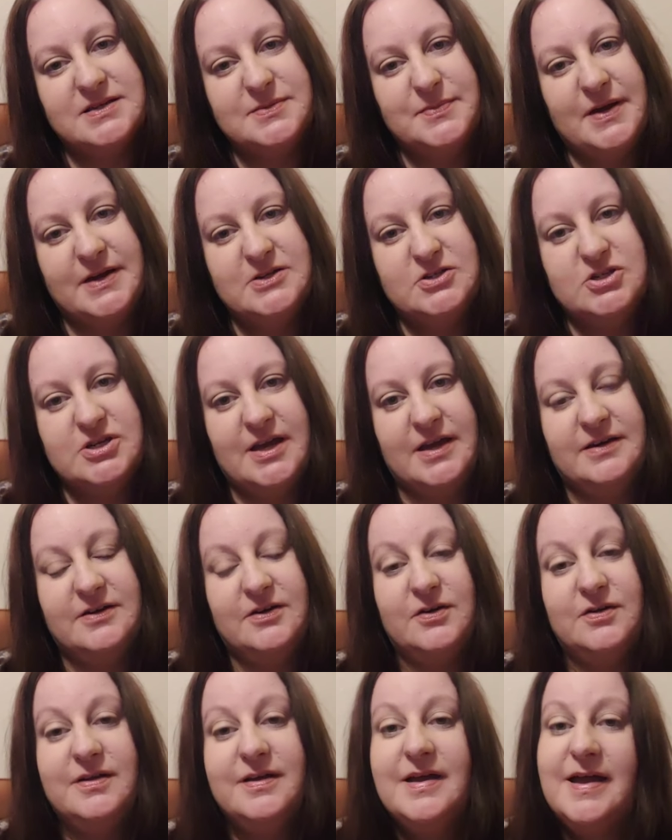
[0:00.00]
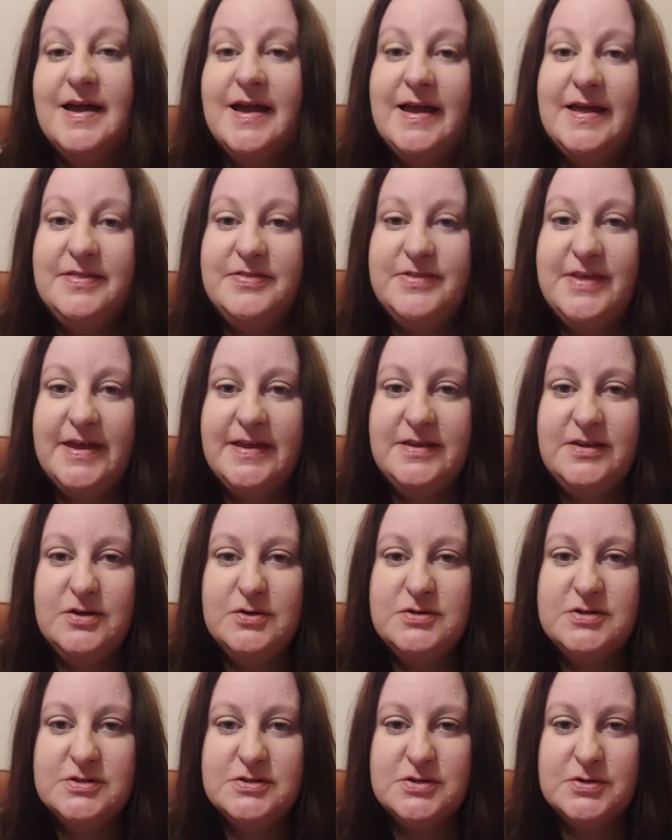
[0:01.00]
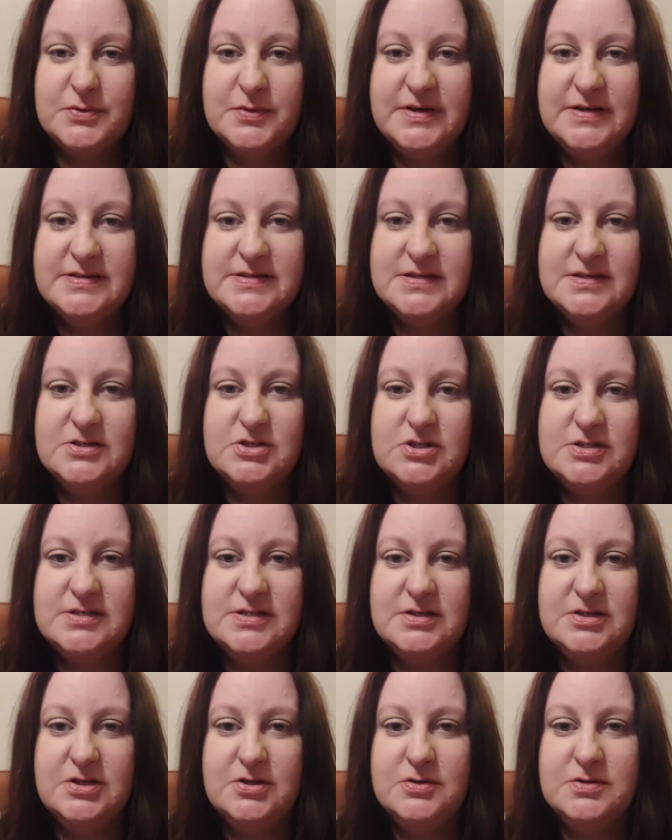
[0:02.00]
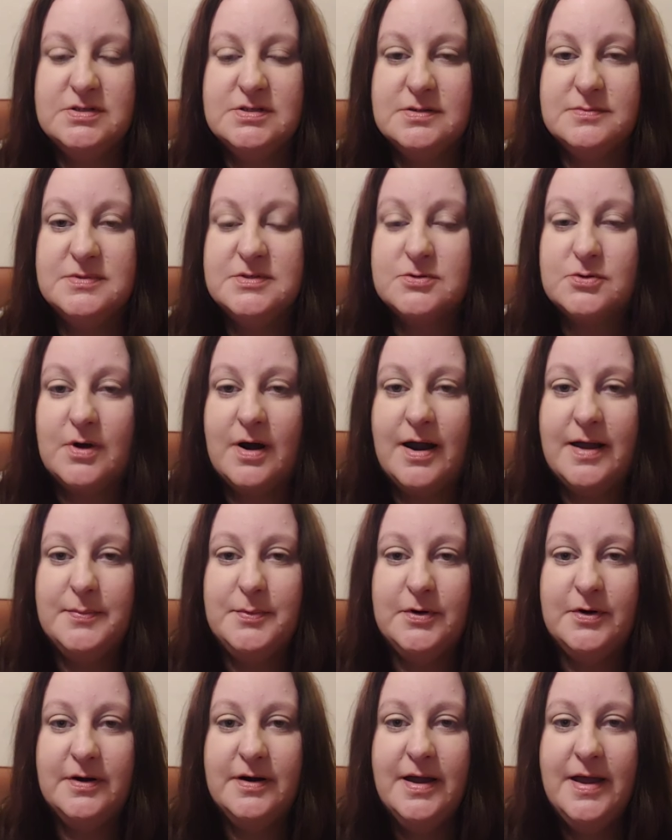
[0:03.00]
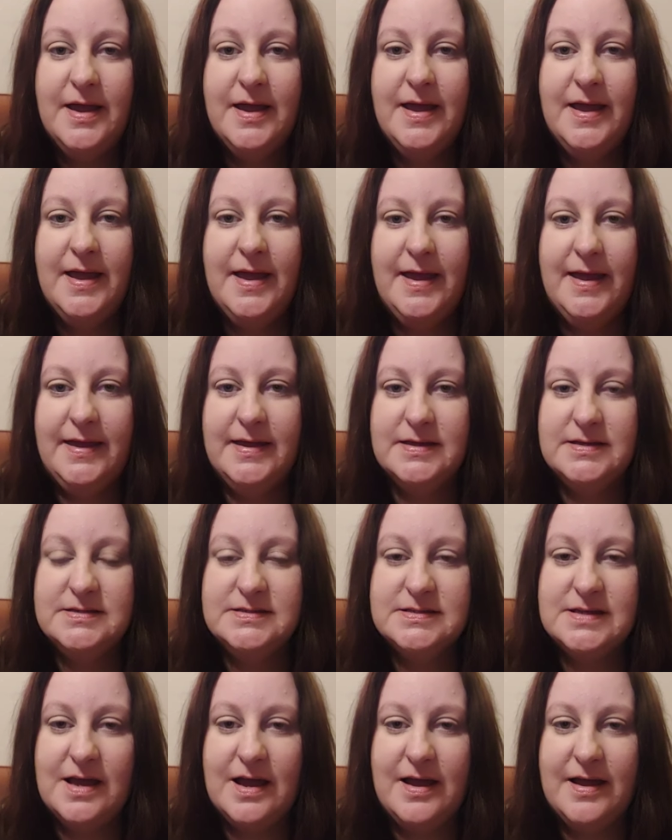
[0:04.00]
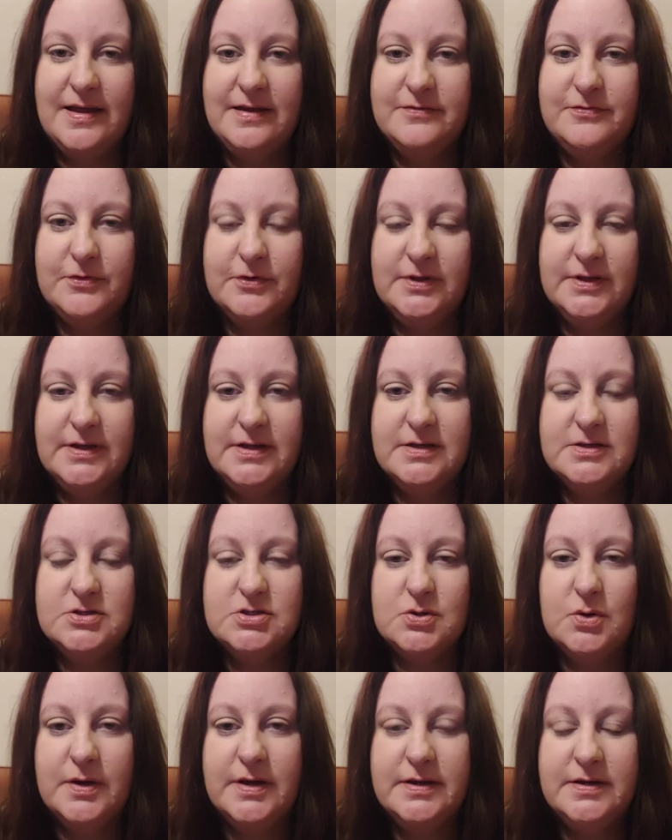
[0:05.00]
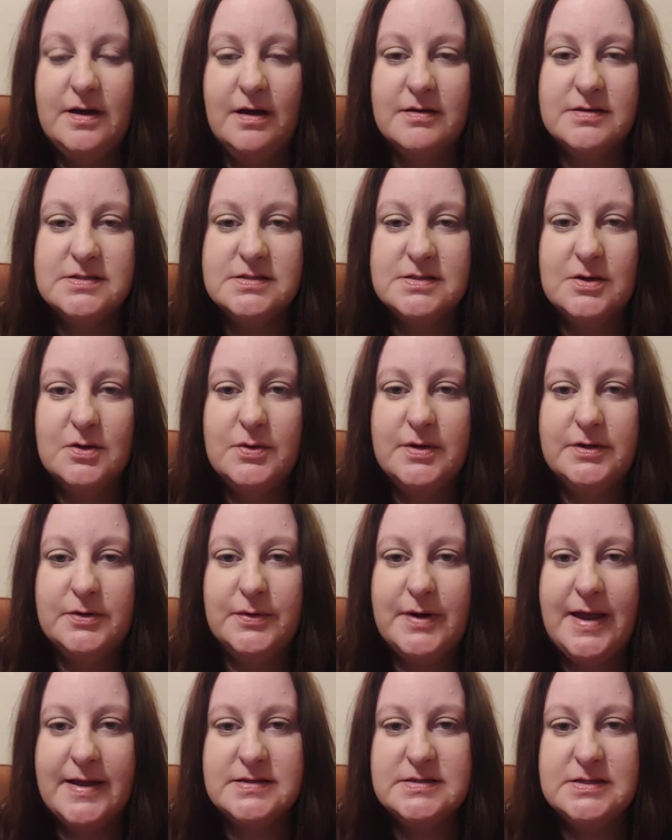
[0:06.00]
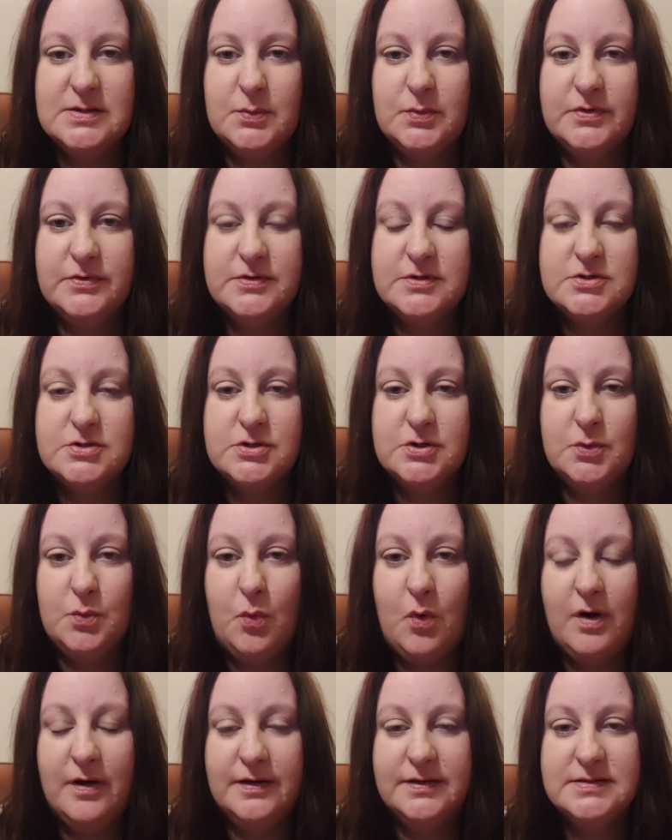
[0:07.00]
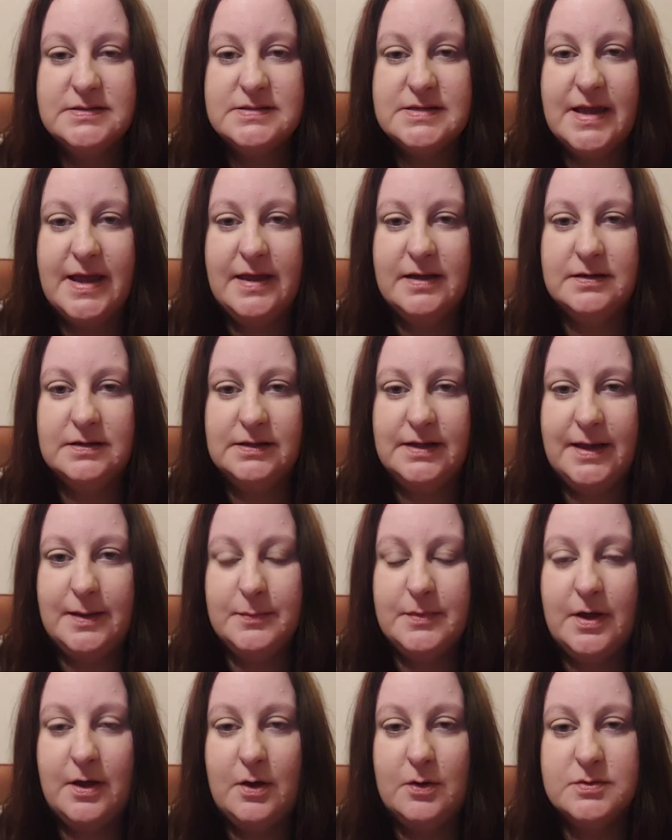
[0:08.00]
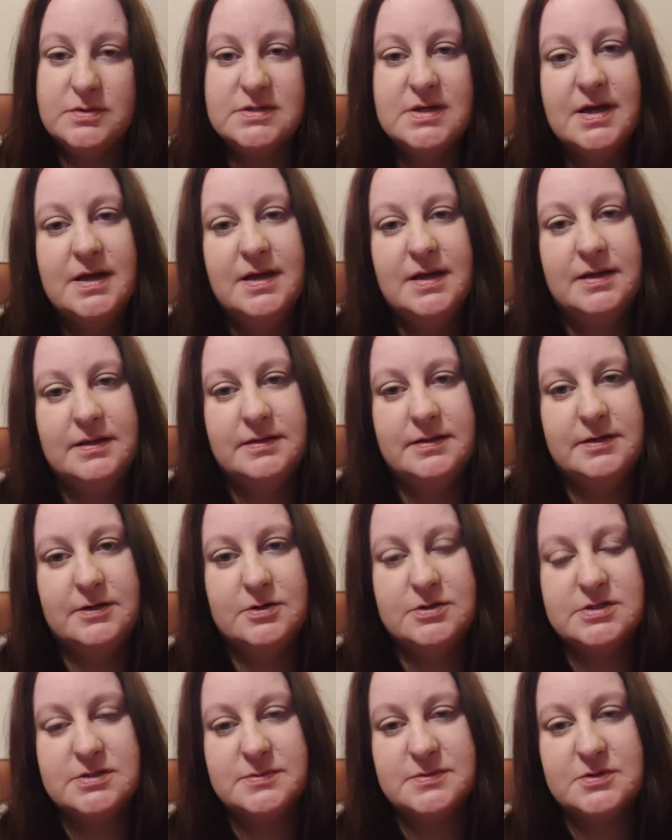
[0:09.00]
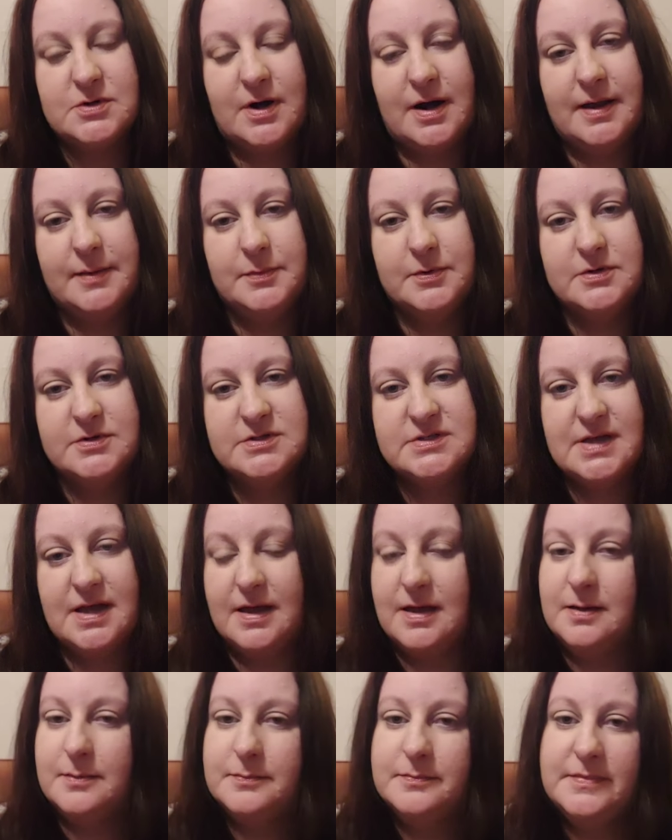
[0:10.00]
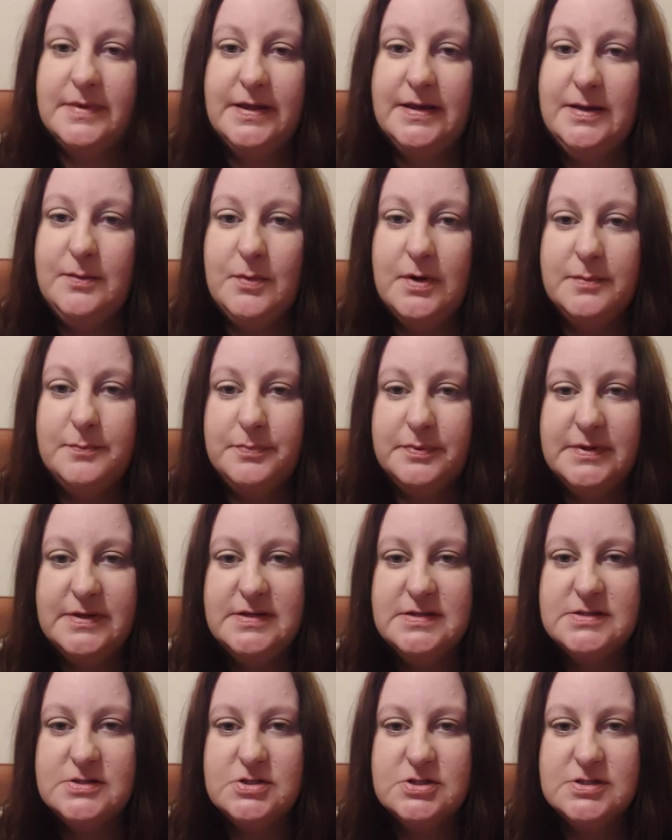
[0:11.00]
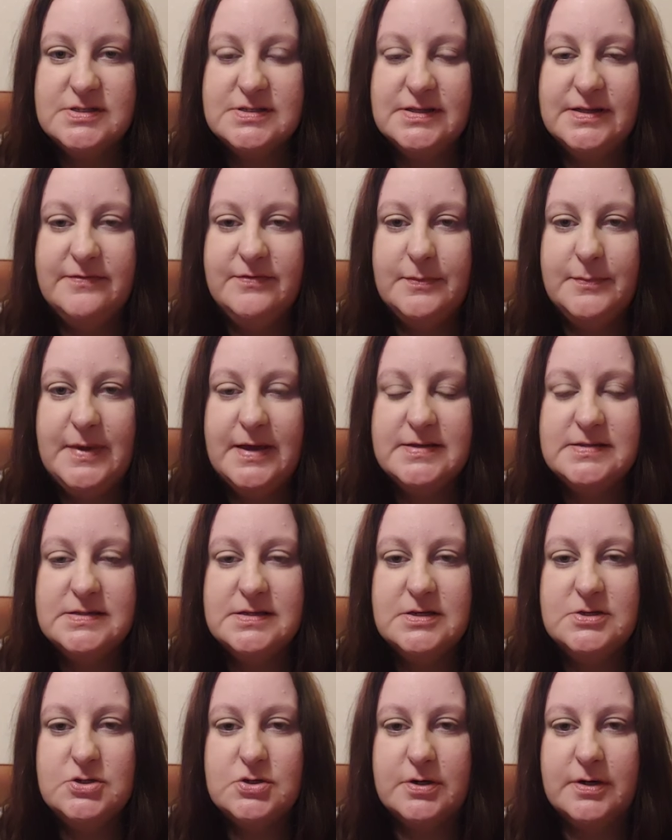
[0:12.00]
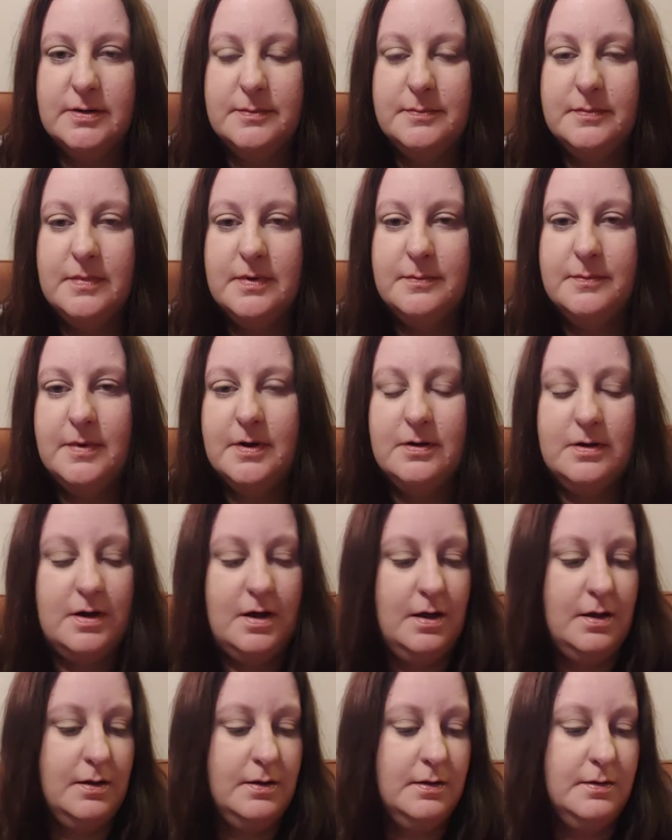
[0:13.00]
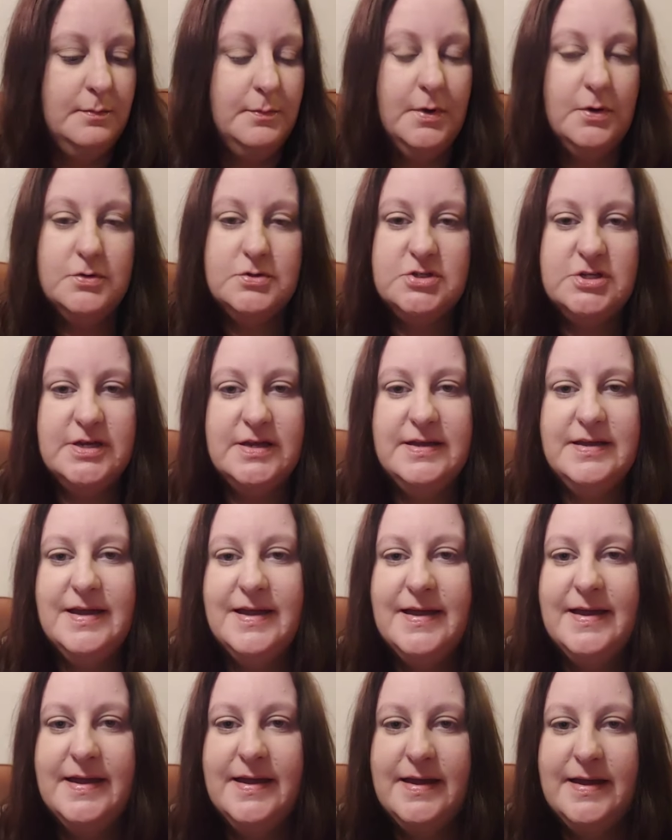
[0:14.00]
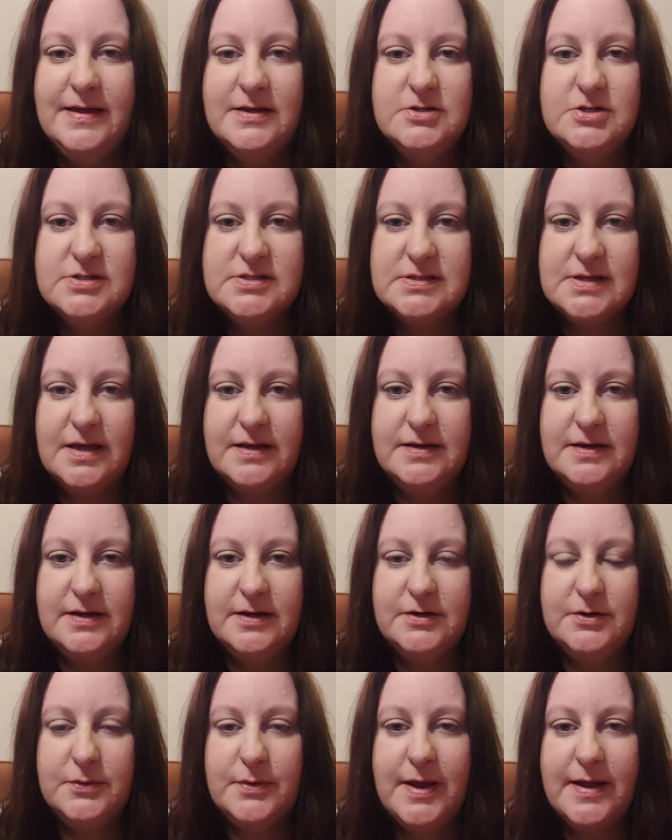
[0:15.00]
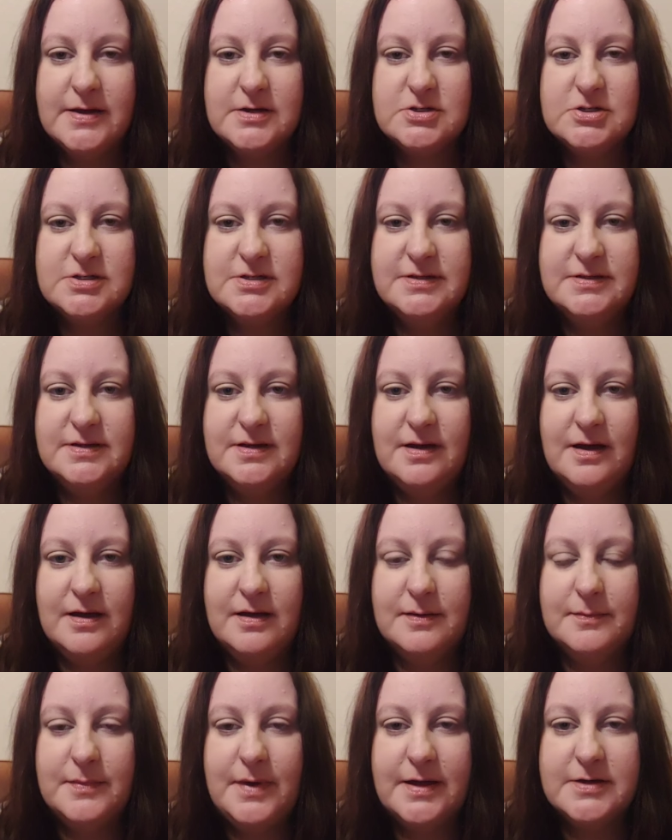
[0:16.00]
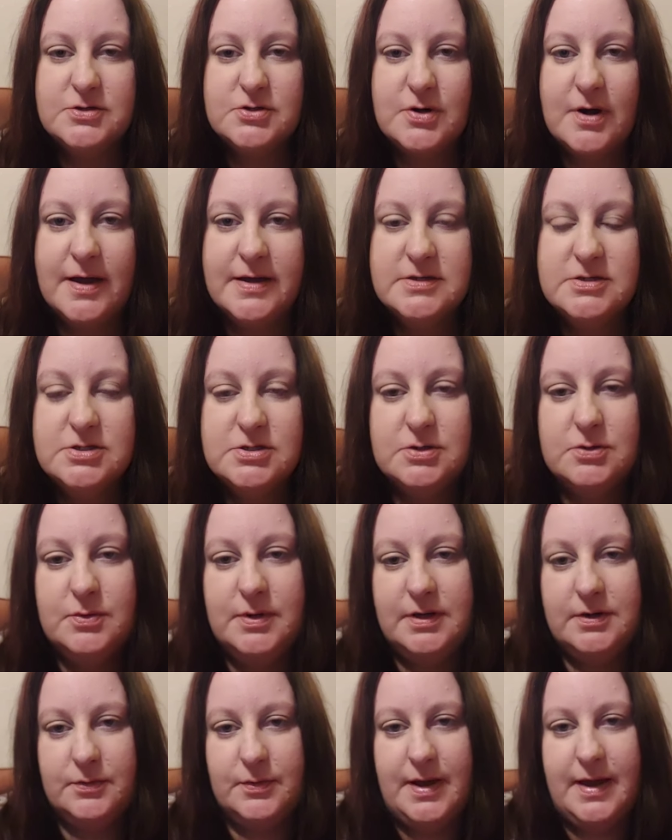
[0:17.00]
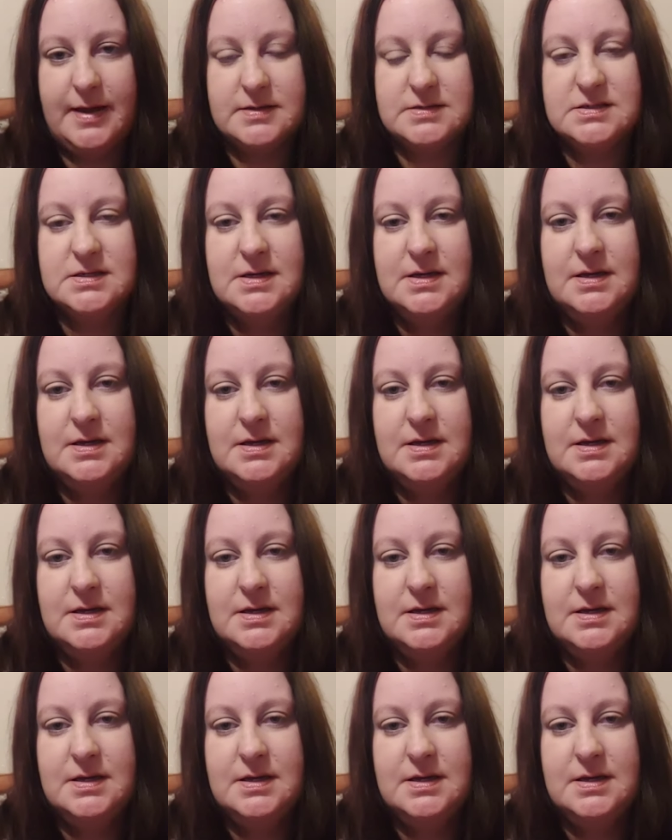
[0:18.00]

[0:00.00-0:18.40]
to my channel, and thank you to Teresa. She's a new subscriber, and I've really enjoyed also interacting with True Wants and Glam Goat that are subscribers. Anyone, please just leave a message or an emoji and just kind of interaction. I try to interact.